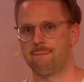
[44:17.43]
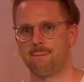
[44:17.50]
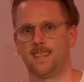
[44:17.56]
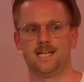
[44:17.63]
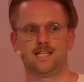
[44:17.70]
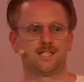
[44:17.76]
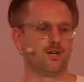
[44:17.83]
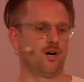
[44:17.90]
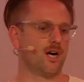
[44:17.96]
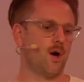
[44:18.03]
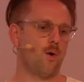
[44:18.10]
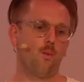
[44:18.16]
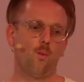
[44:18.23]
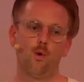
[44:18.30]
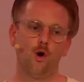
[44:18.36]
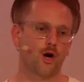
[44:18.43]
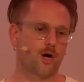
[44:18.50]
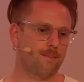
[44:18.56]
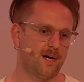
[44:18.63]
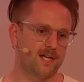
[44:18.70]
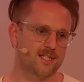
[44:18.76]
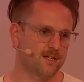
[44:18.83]
It's not I work
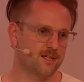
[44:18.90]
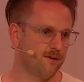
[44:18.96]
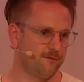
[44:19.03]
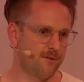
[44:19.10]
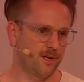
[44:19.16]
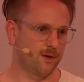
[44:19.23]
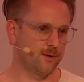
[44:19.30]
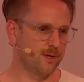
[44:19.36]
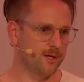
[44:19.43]
myself into it.